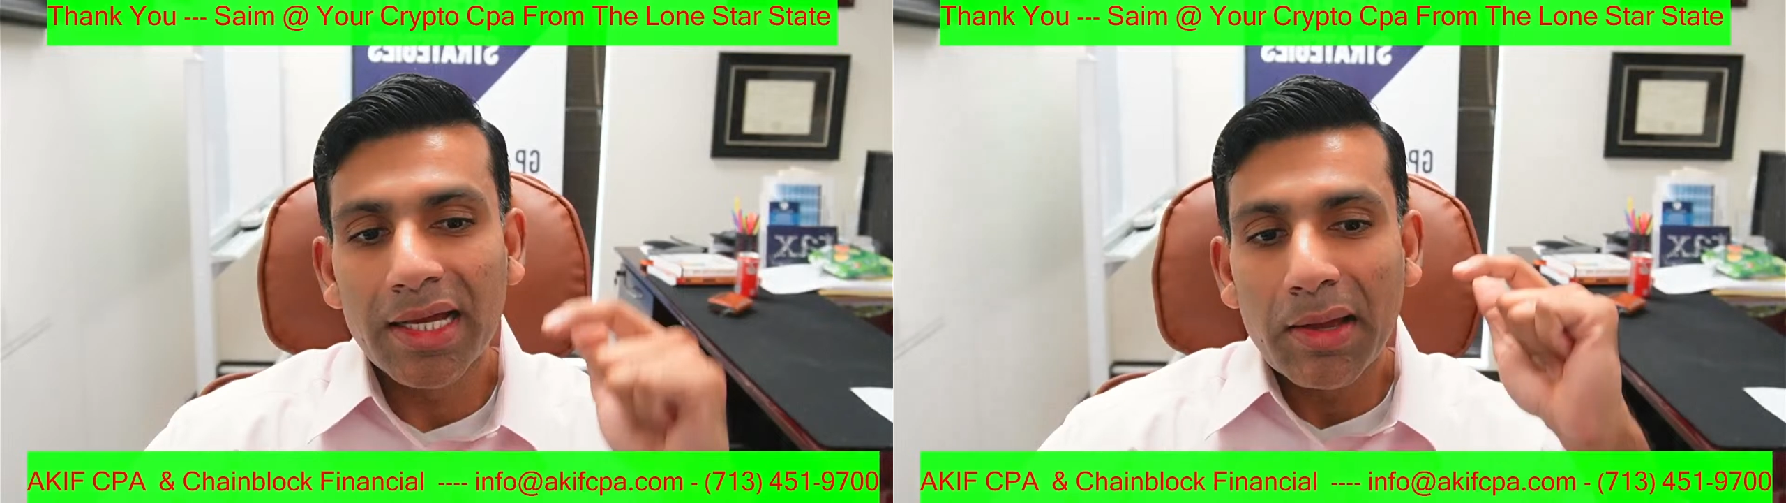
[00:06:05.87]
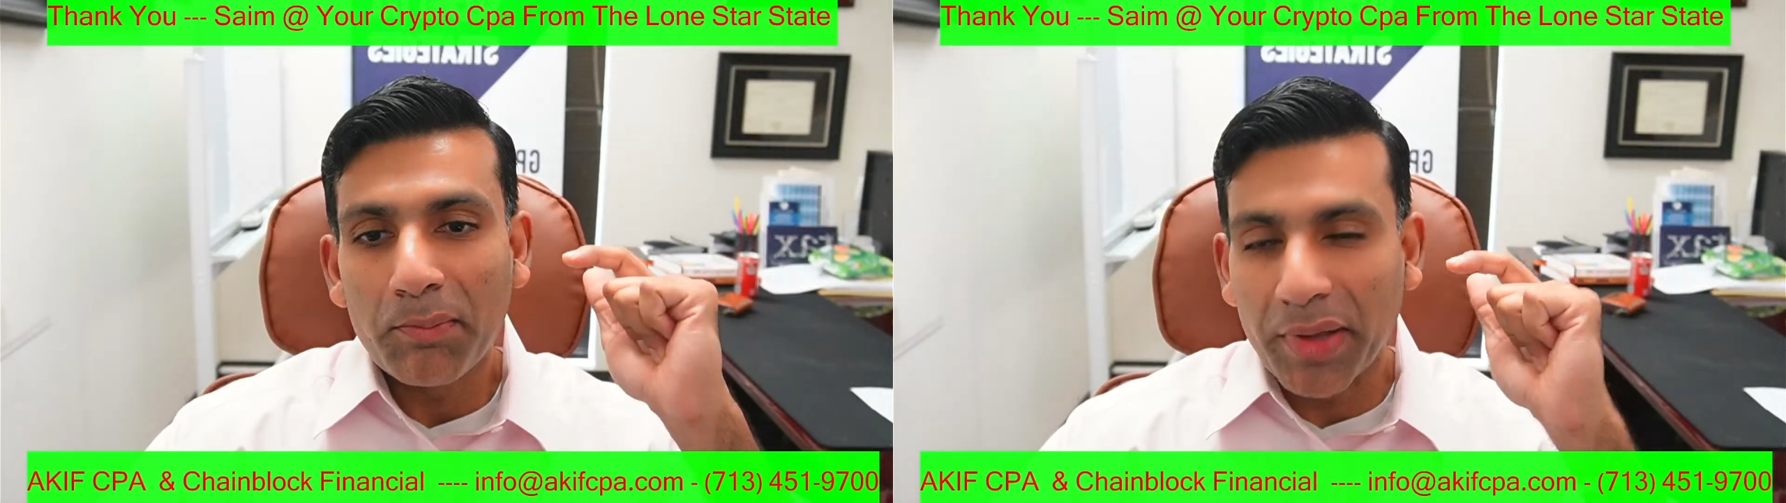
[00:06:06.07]

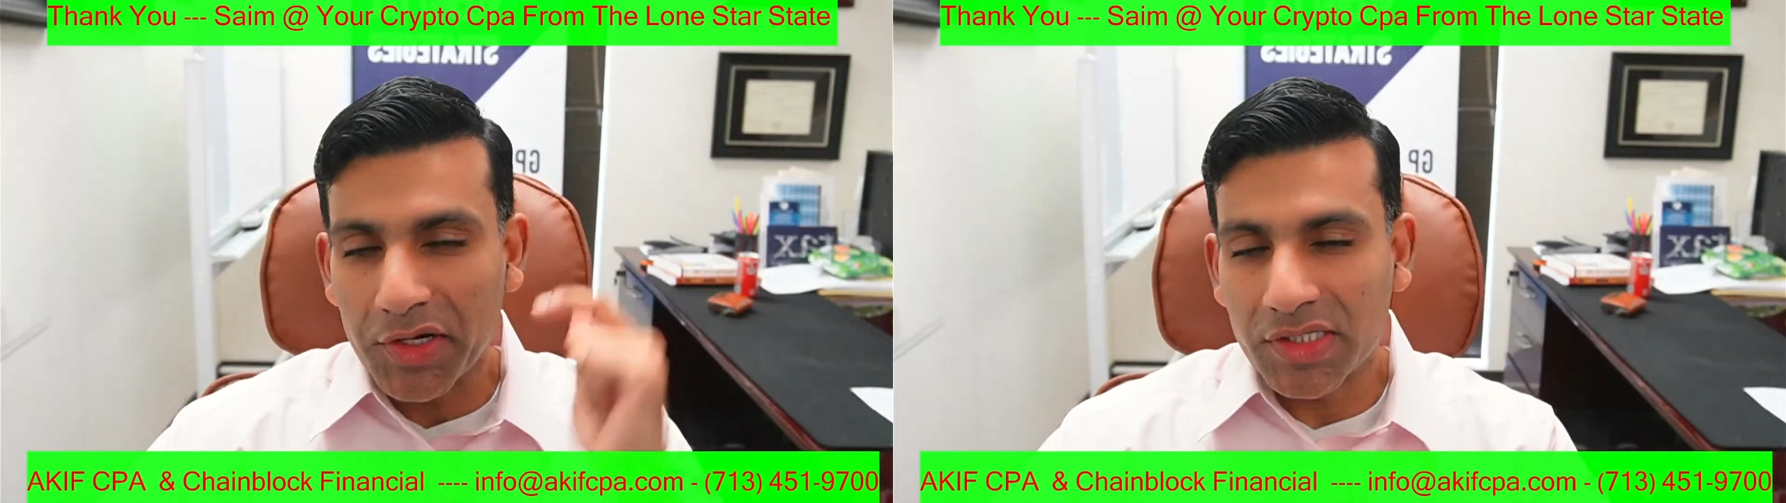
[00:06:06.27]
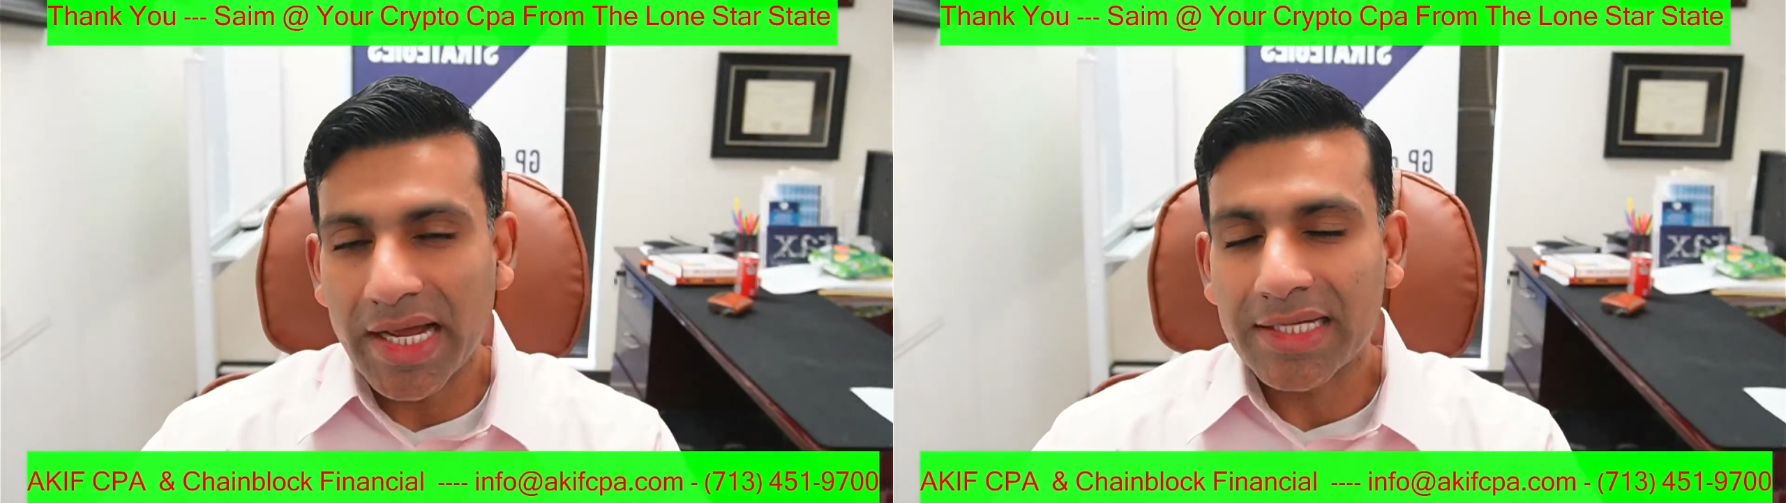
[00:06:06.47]
pay your
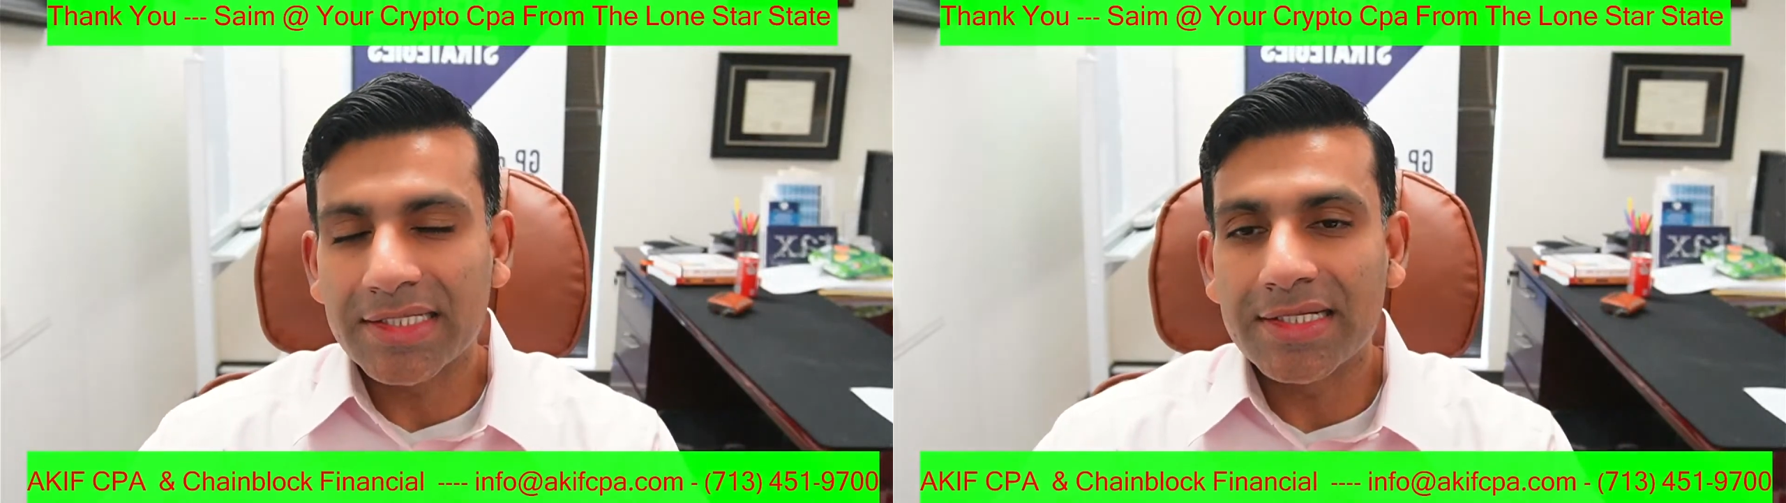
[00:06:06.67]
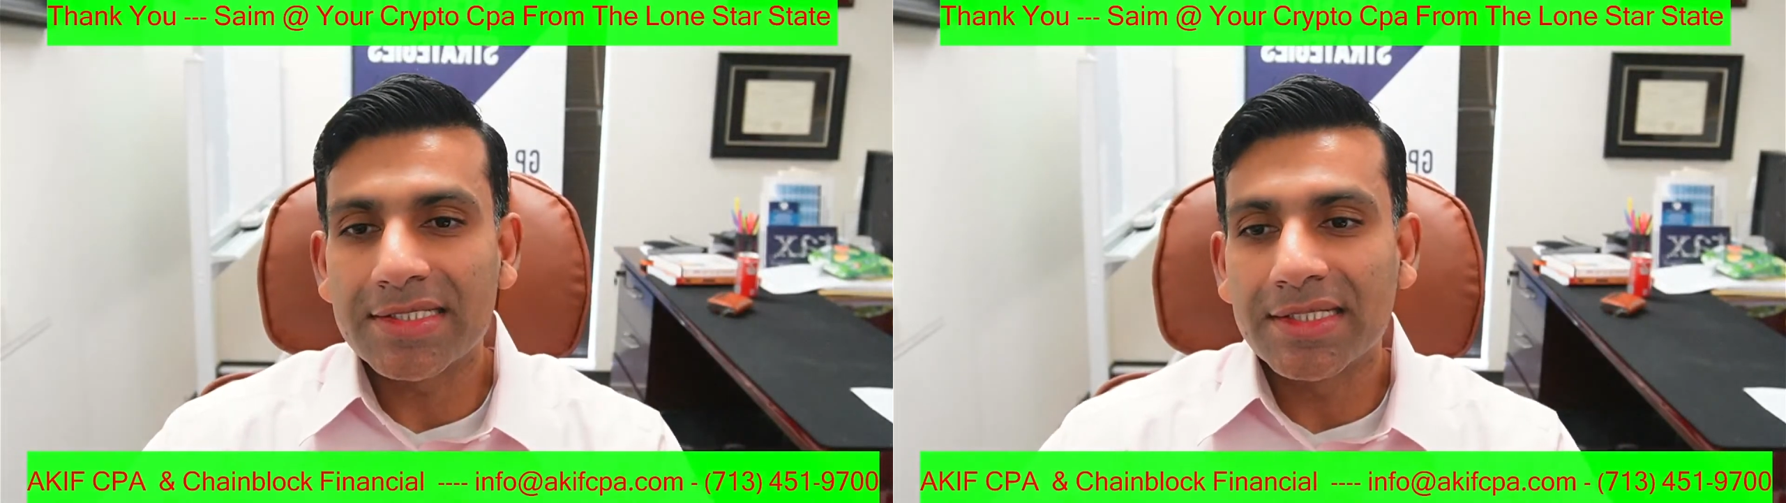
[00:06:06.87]

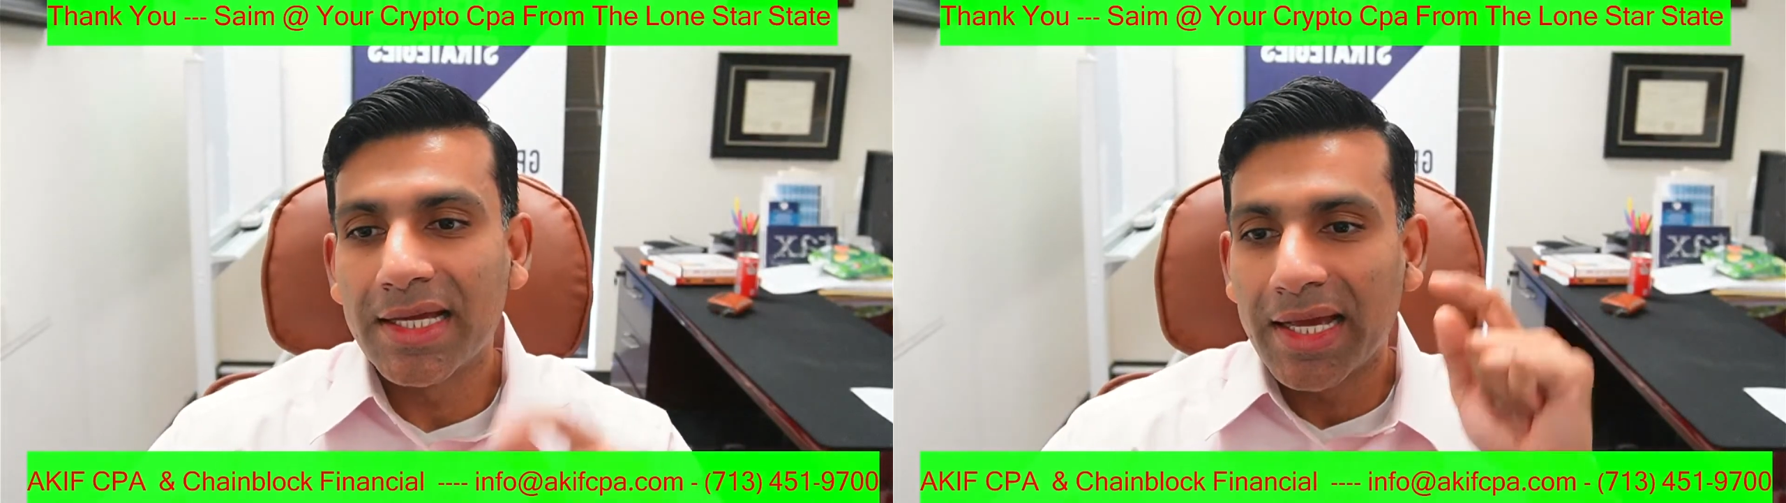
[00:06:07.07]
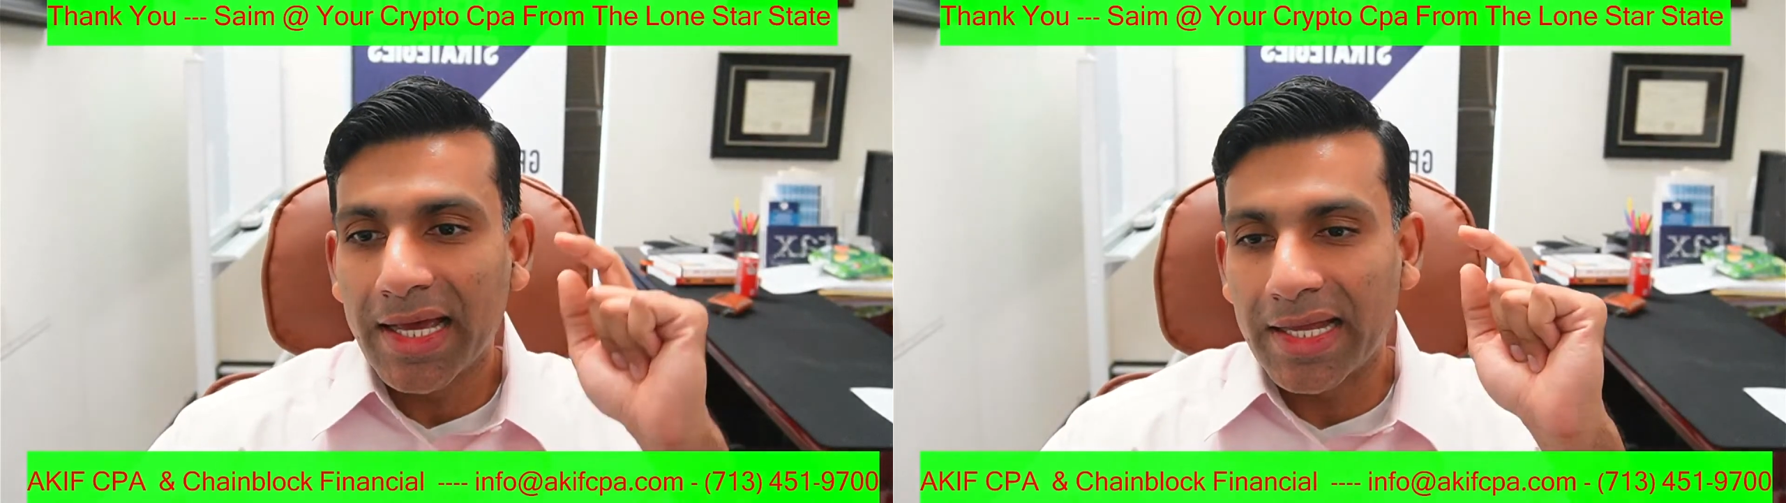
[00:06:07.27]
taxes,
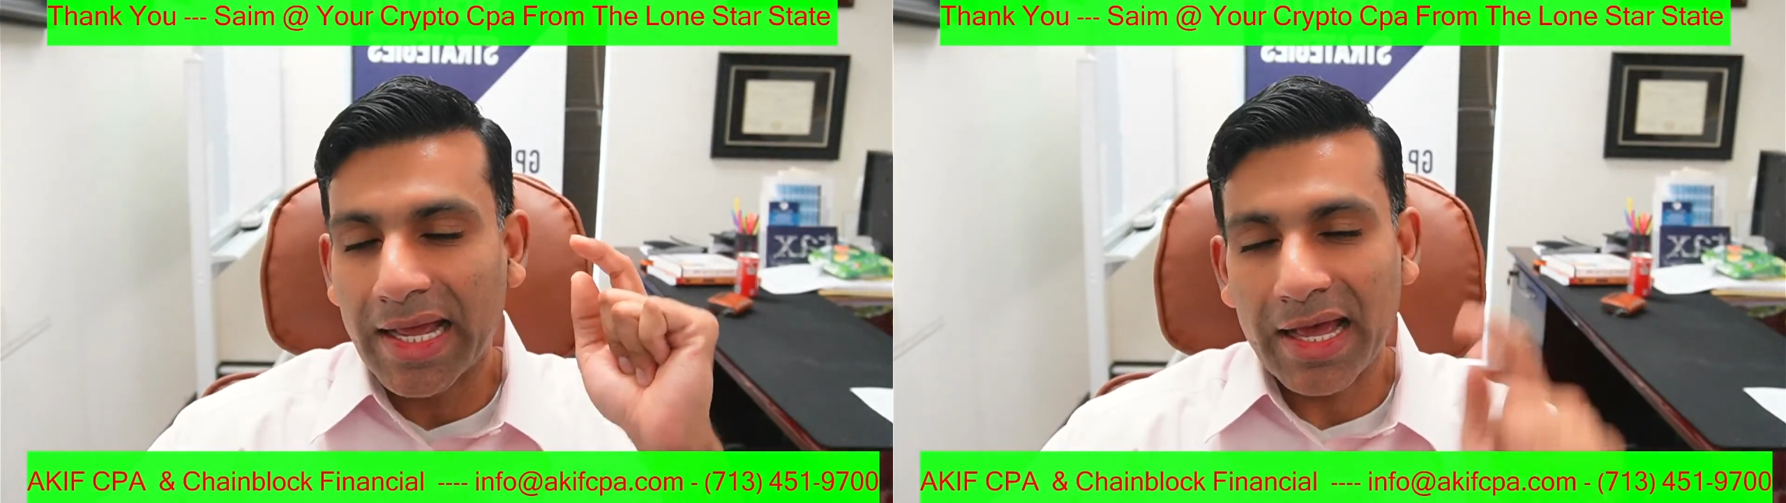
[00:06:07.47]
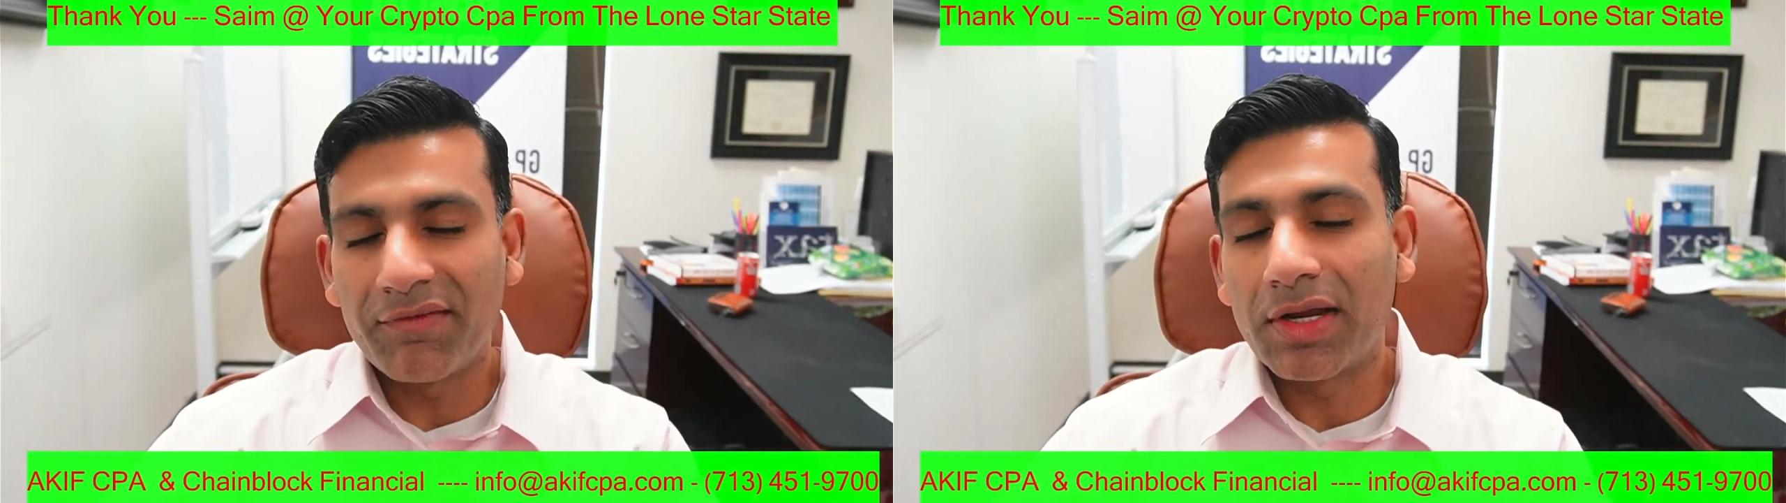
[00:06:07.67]
and have an